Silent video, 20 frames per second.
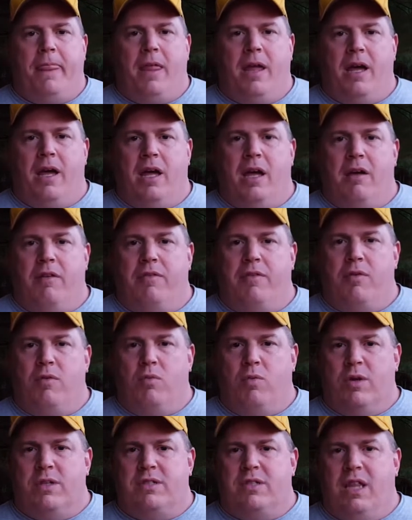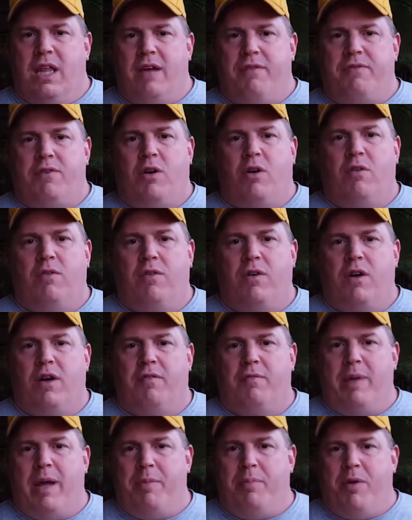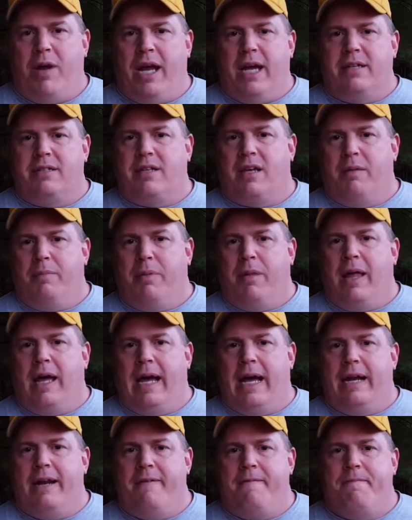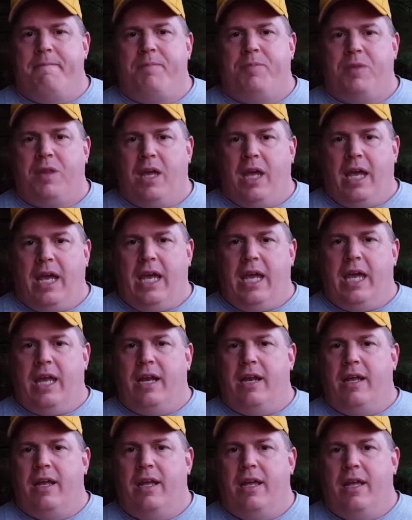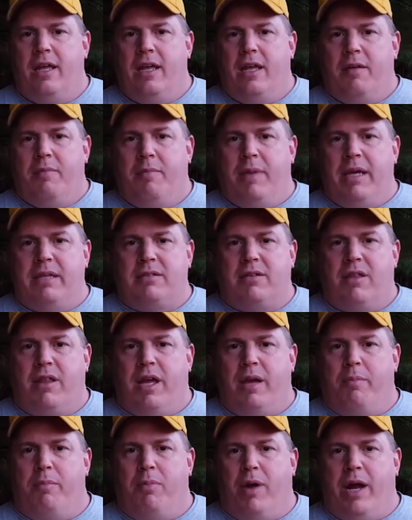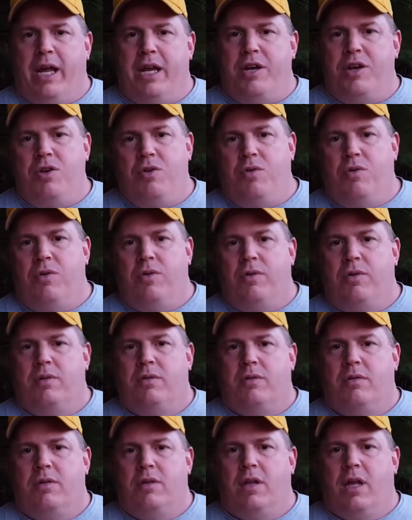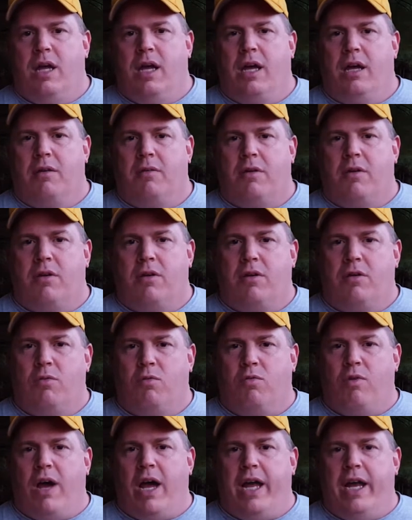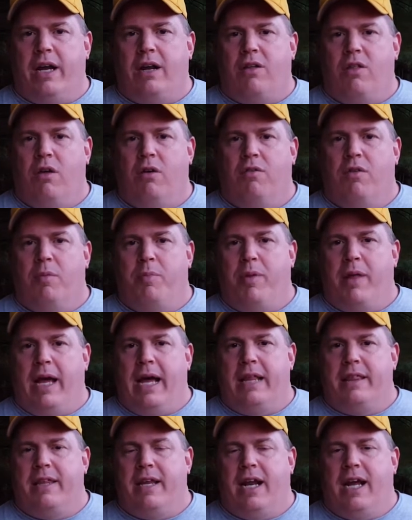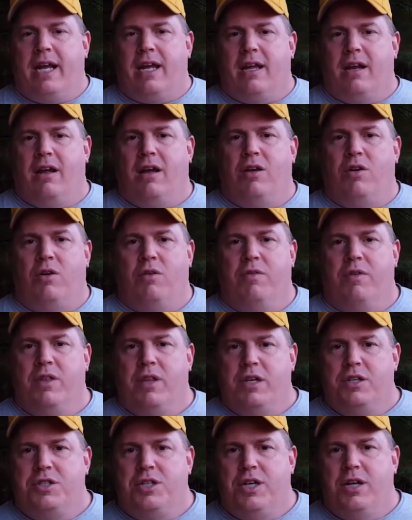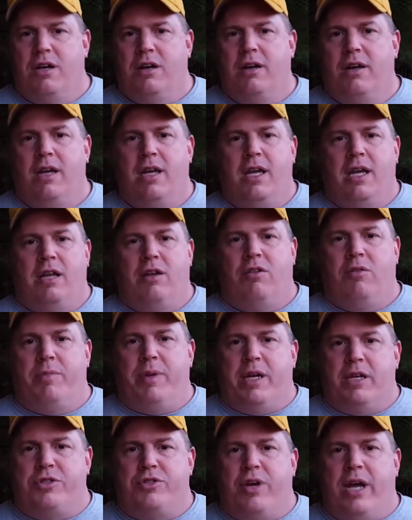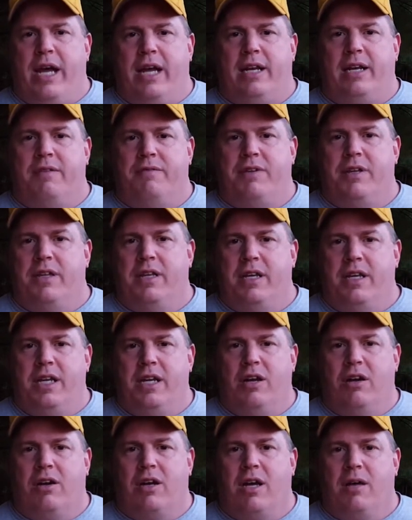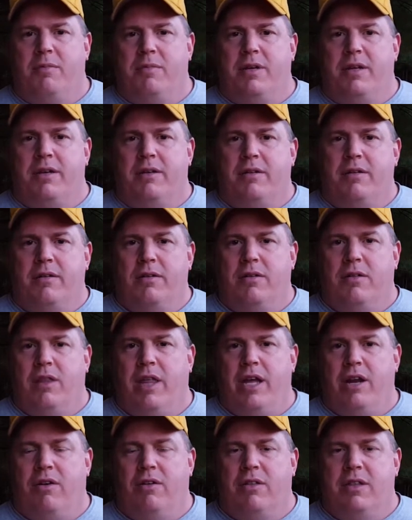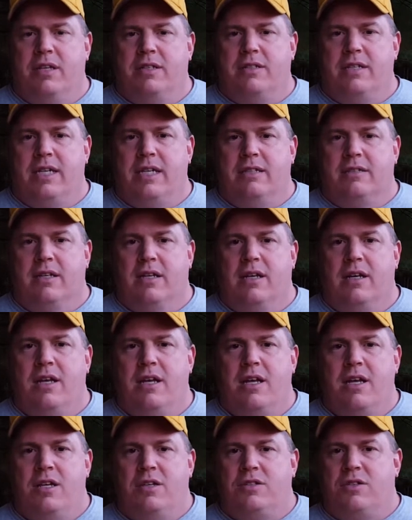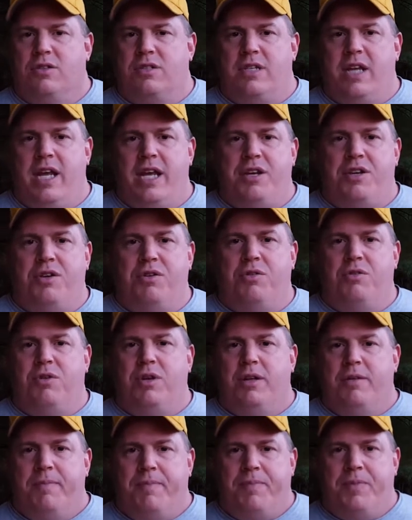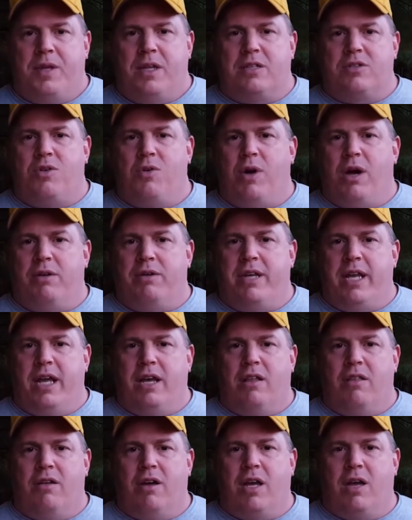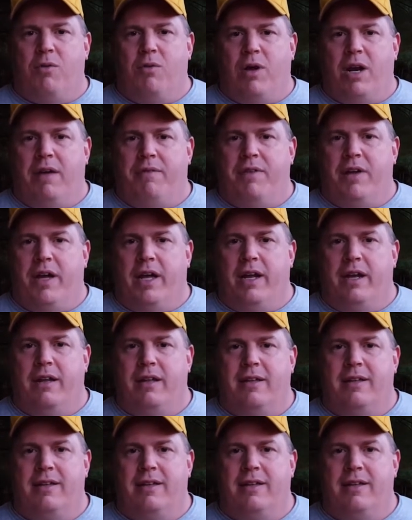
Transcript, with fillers: of what's left over of my brassica plot and basically a brand new uh, rye and clover plot that I can hunt over this year and it'll be attractive to the deer come later in the season. So stay tuned, let's go out and take a look at what I've done.